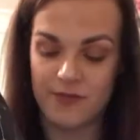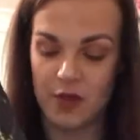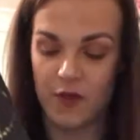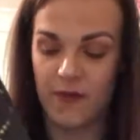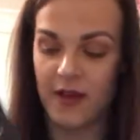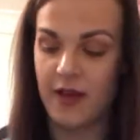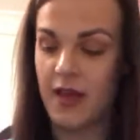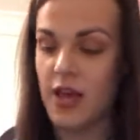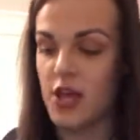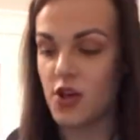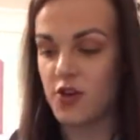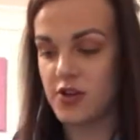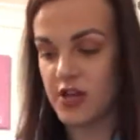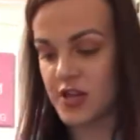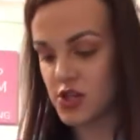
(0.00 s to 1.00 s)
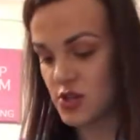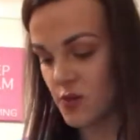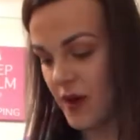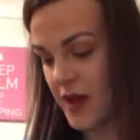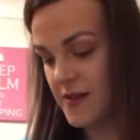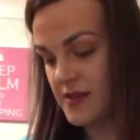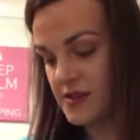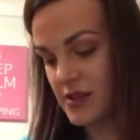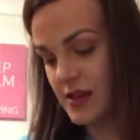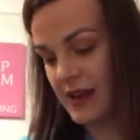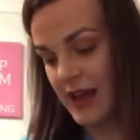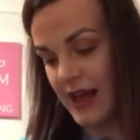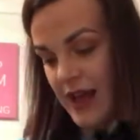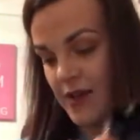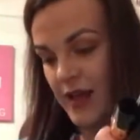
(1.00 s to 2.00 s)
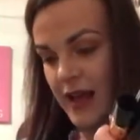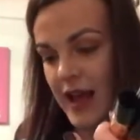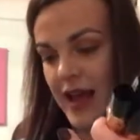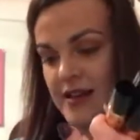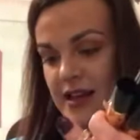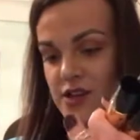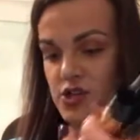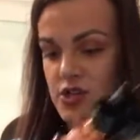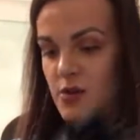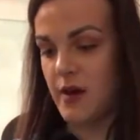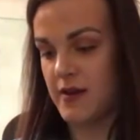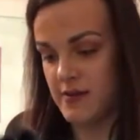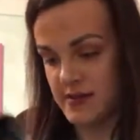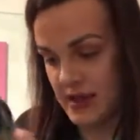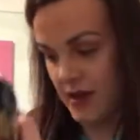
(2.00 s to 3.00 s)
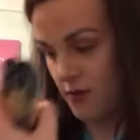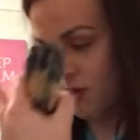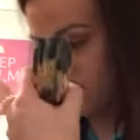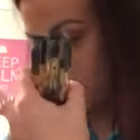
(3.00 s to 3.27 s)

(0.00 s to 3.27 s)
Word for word: love it you could actually wear this on a night out like I'd actually wear this out